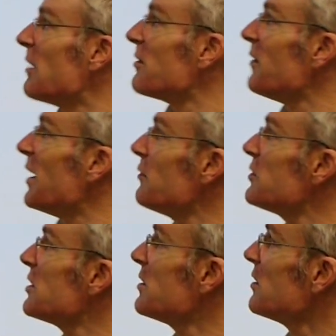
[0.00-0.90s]
are the
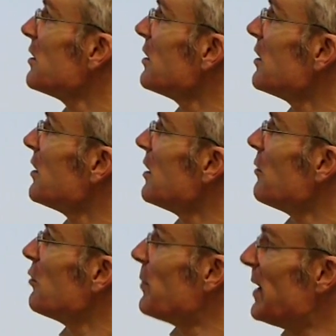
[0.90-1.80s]
files?
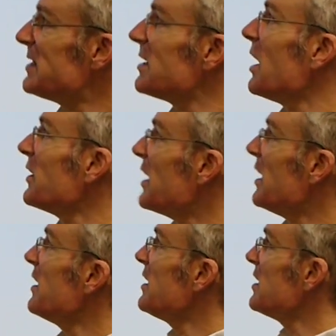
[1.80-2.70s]
Well, the basic
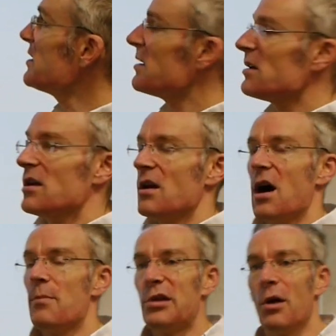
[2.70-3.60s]
idea is
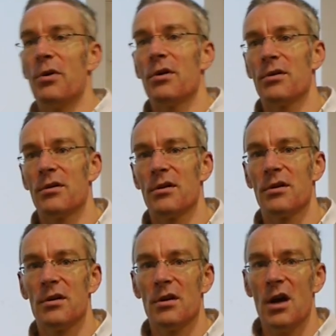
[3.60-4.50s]
a blob.
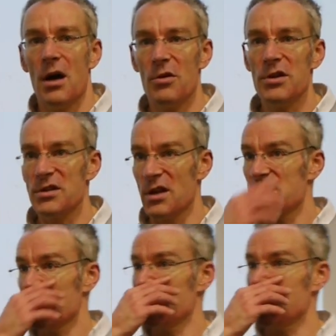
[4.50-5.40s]
And what it does, it